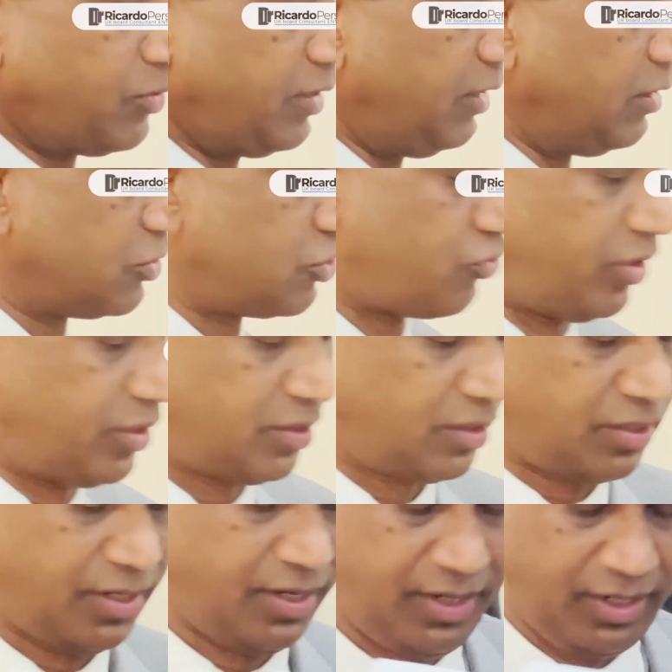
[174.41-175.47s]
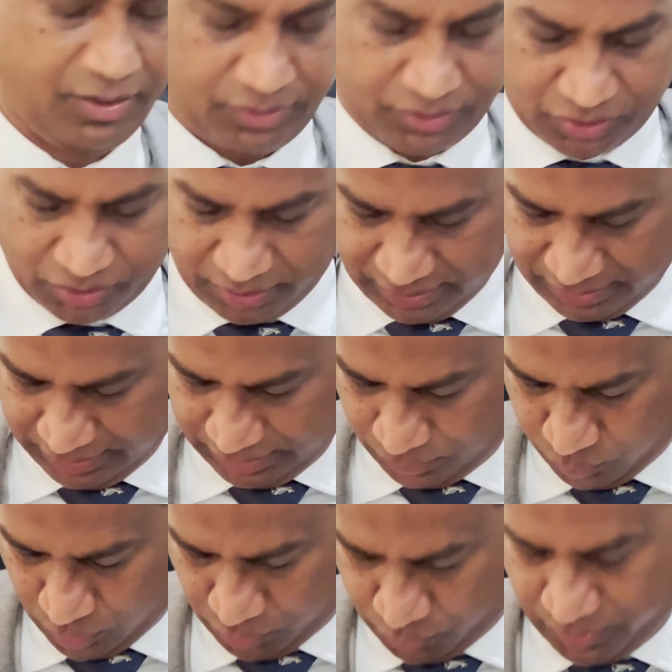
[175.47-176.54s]
to illustrate it here. So this is
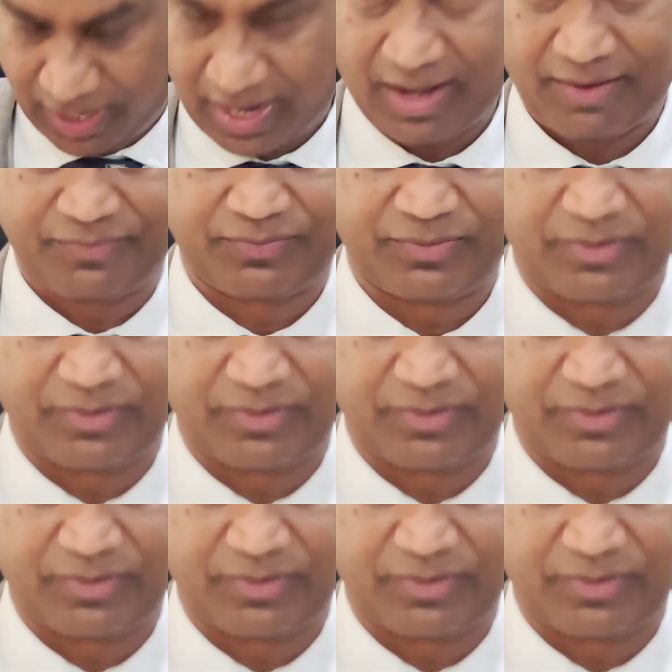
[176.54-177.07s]
what we have